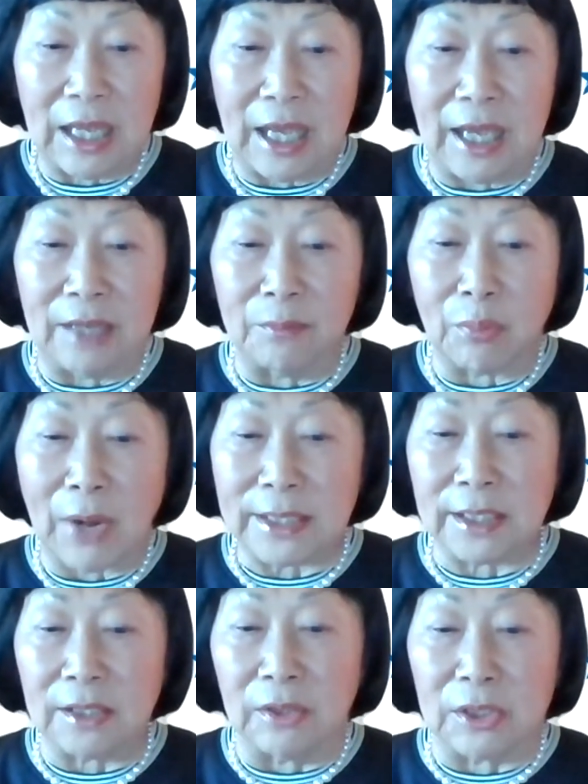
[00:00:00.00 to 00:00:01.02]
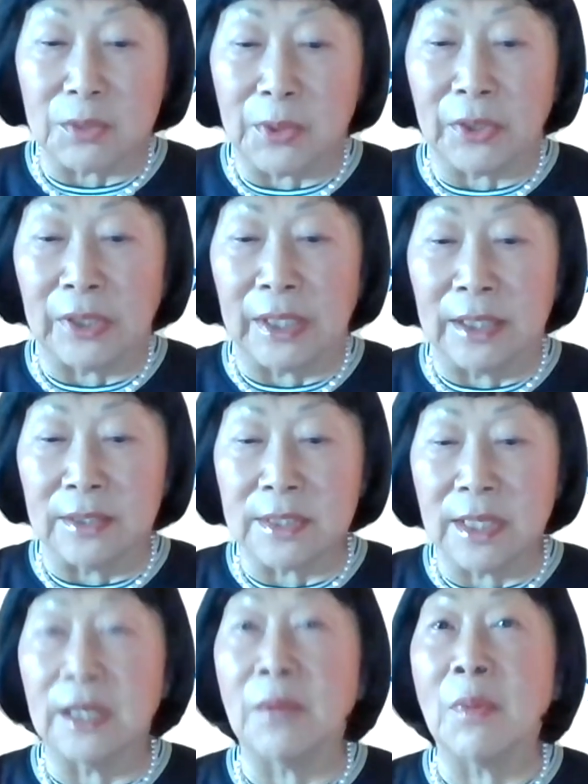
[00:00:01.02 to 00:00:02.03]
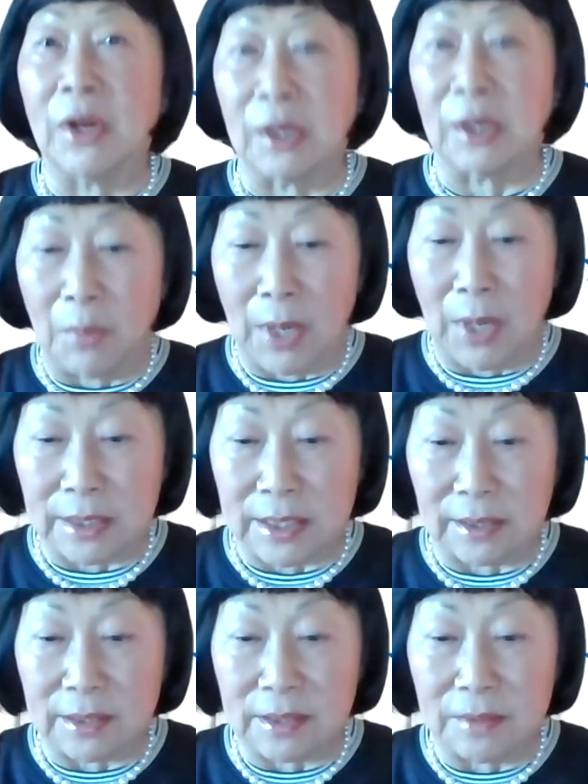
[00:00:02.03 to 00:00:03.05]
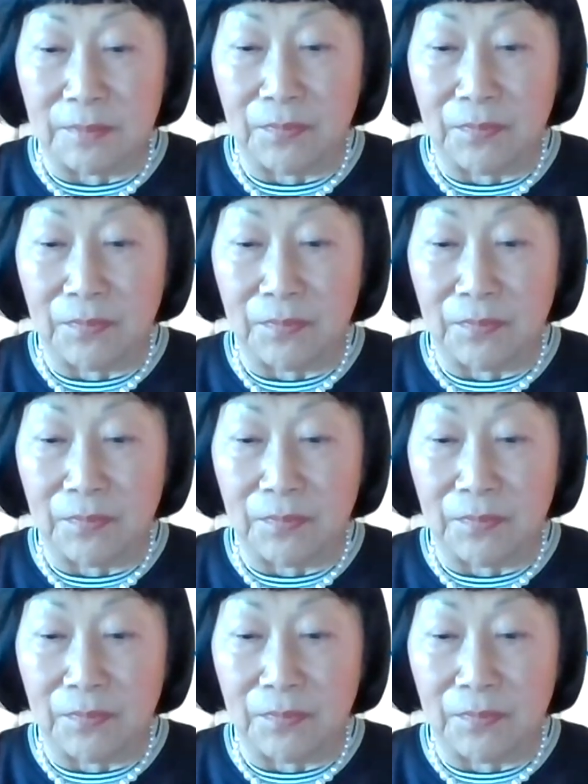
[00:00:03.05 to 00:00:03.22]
and practical experience in American politics.